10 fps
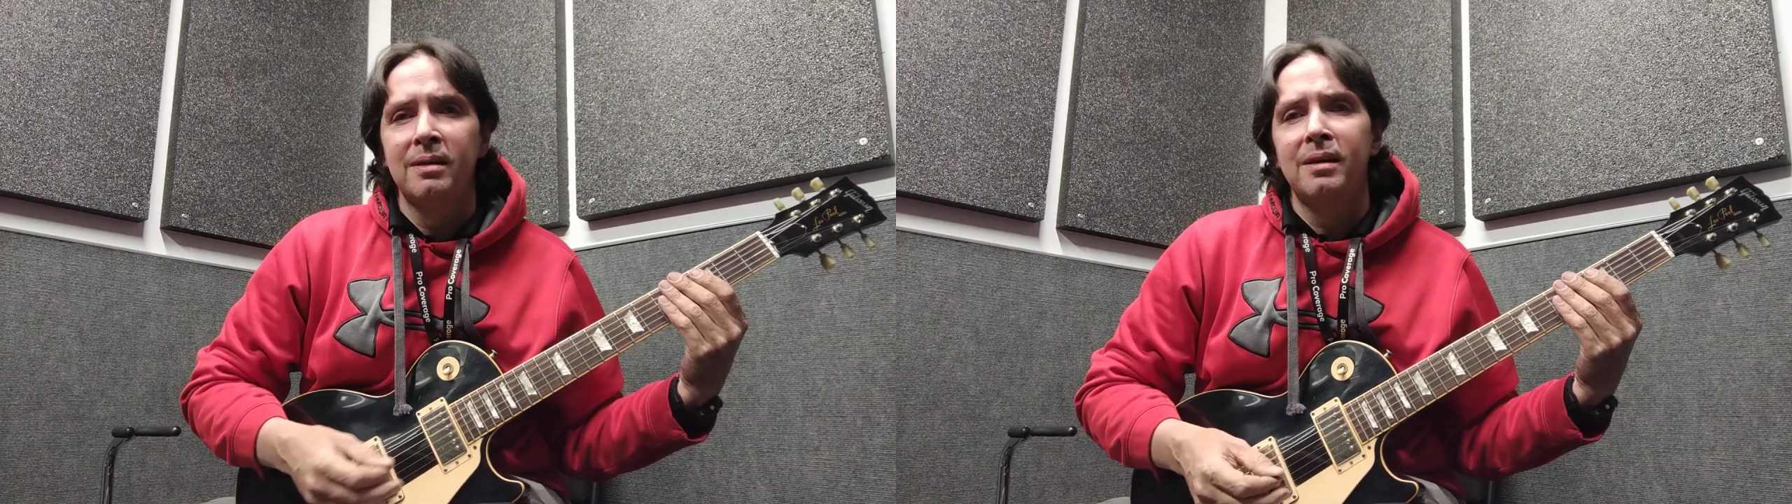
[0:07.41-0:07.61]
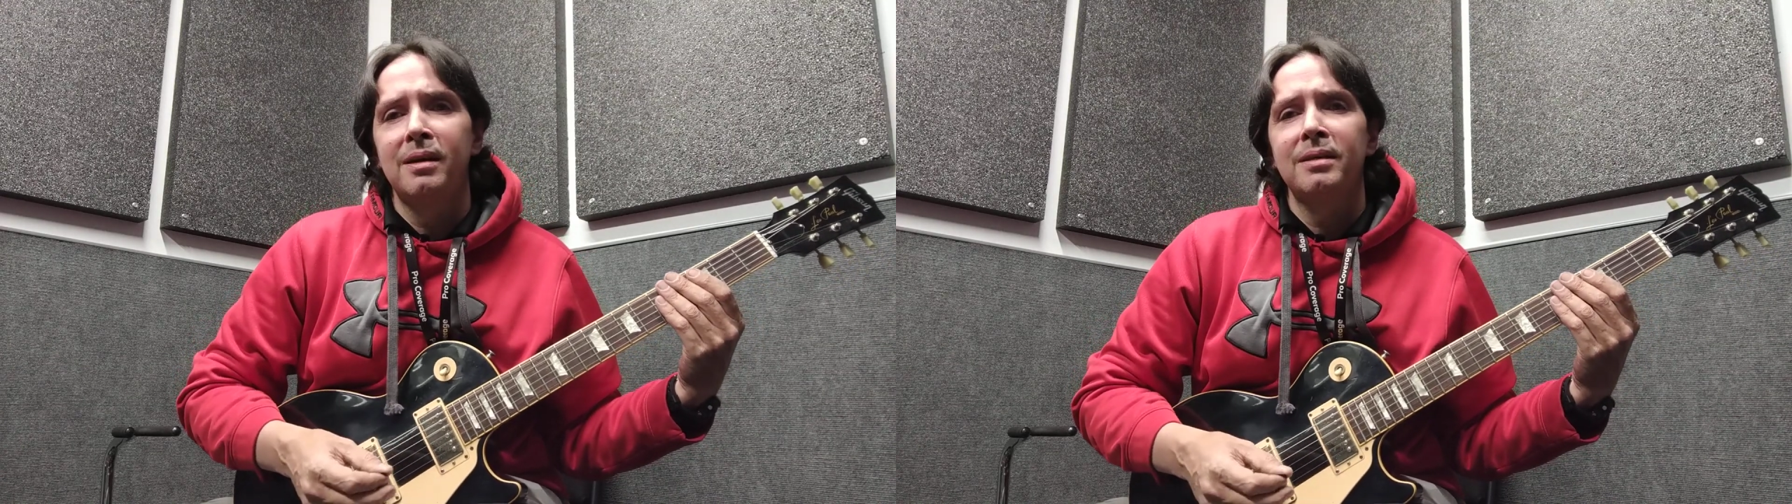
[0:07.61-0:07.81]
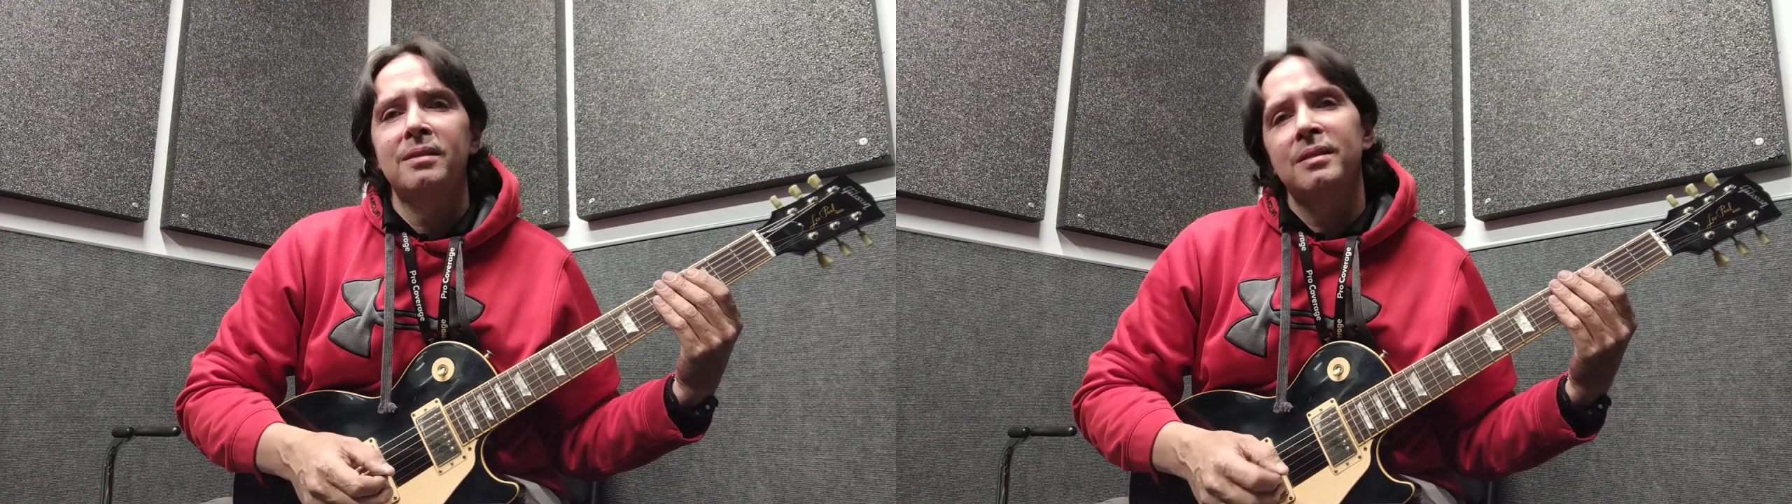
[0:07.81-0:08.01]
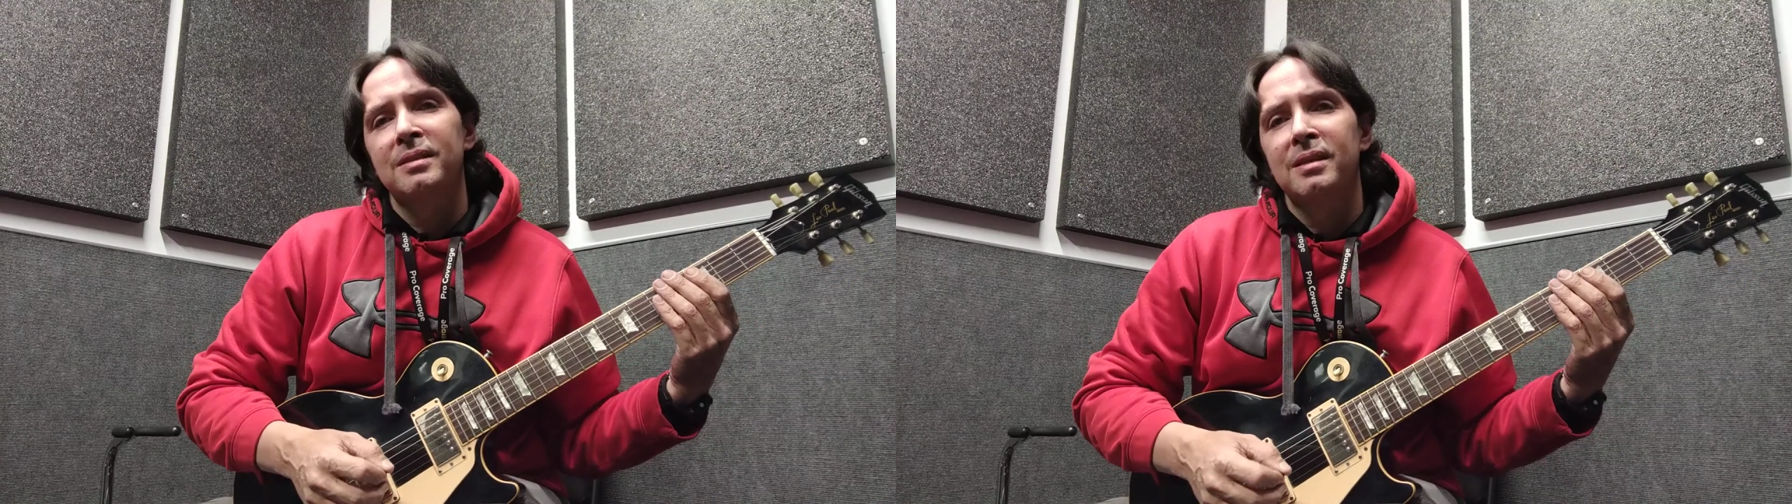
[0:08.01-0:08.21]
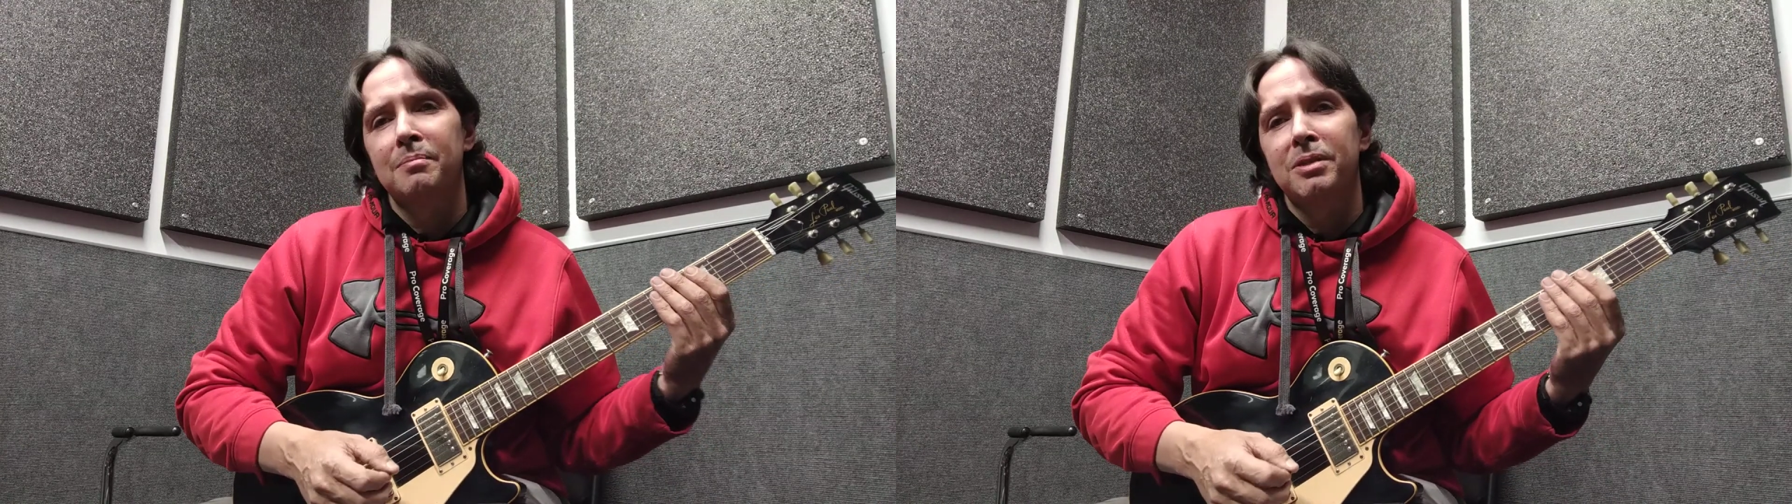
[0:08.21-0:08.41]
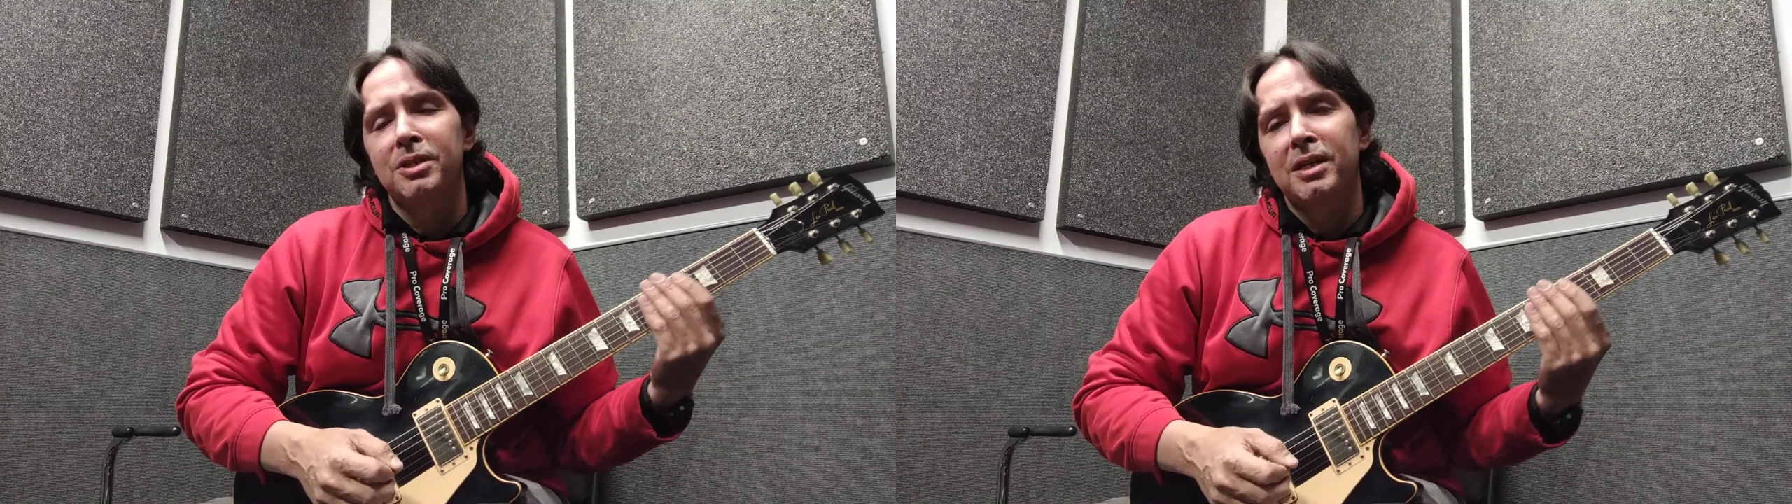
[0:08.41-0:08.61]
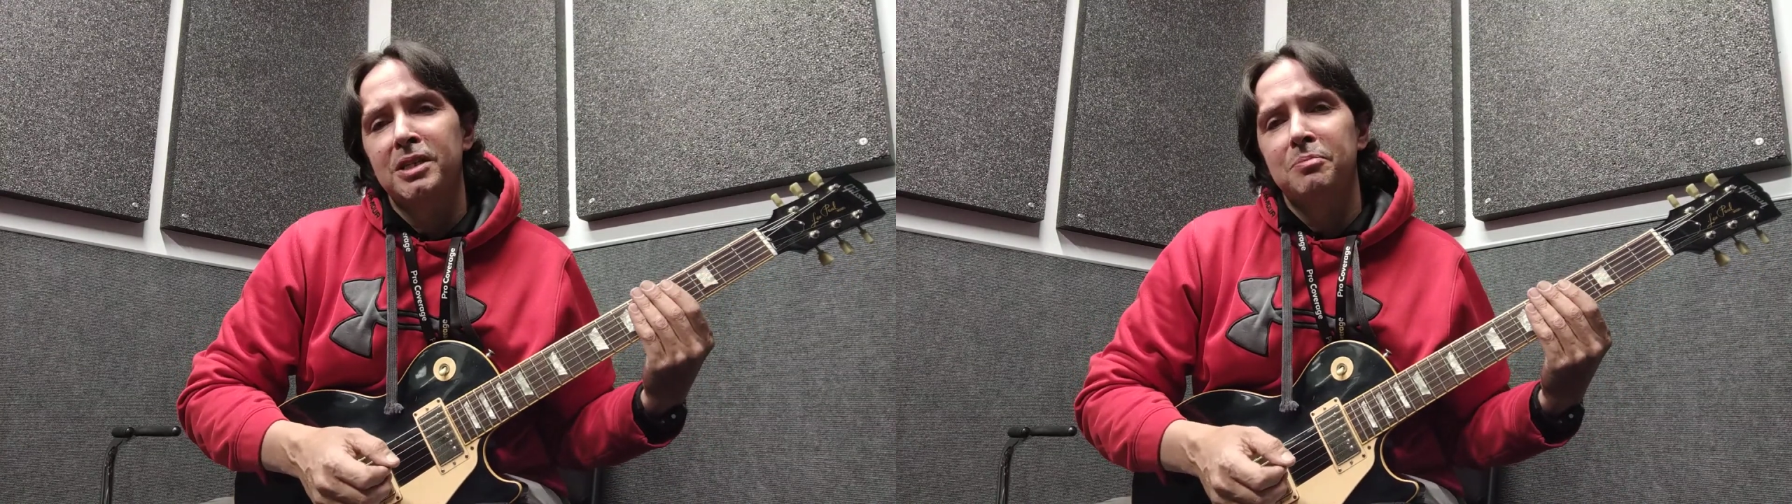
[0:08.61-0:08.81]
nice, and it's gonna change